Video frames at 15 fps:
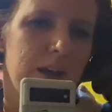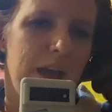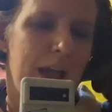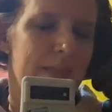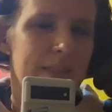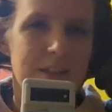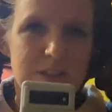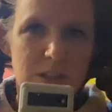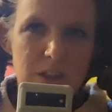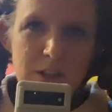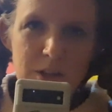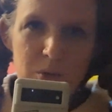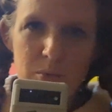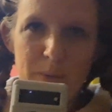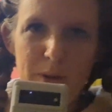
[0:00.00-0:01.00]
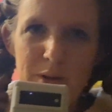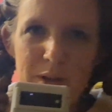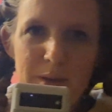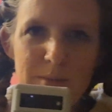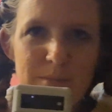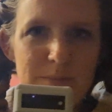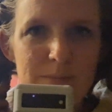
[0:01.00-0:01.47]
and that's all I know about
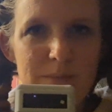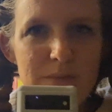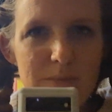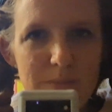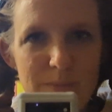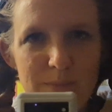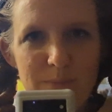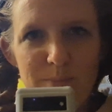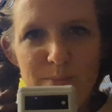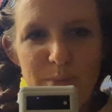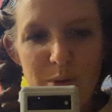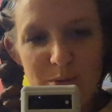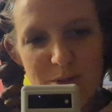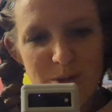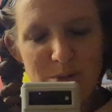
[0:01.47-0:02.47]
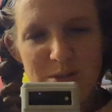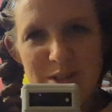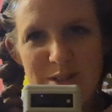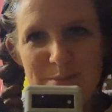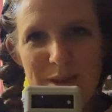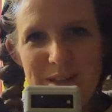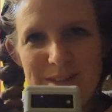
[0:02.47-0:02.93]
it, but I was told
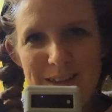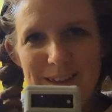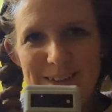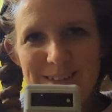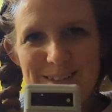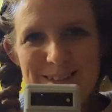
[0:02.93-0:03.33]
it's amazing.